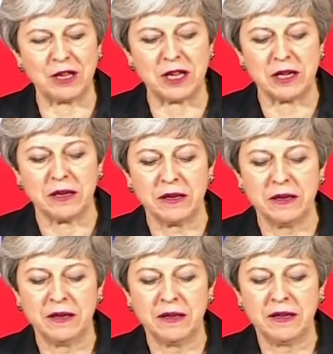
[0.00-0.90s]
me.
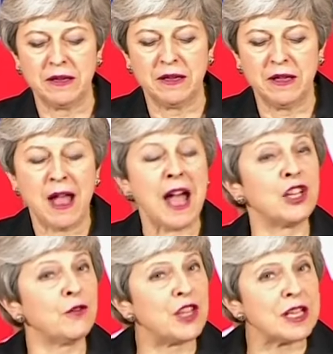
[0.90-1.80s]
And
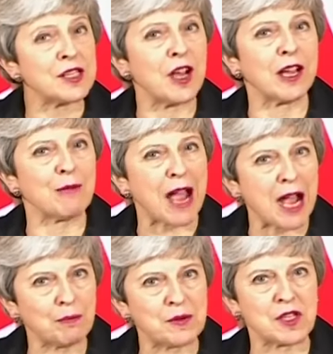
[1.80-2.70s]
of this, I am
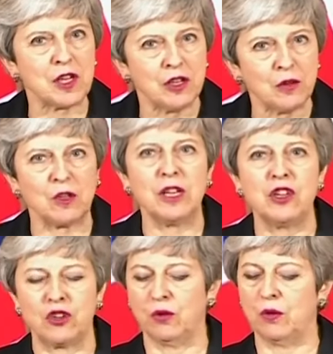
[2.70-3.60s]
absolutely
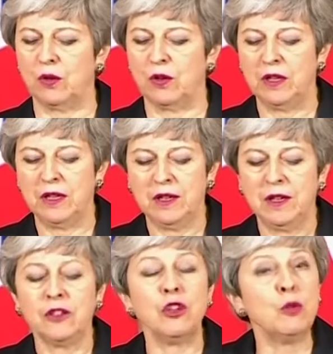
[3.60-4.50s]
sure
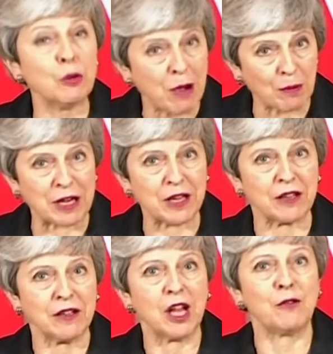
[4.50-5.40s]
you, the
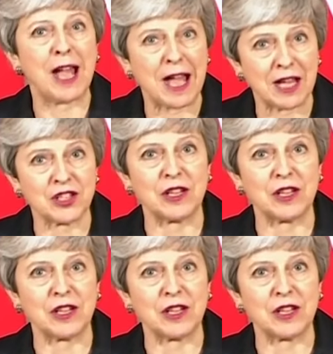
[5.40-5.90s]
public, have had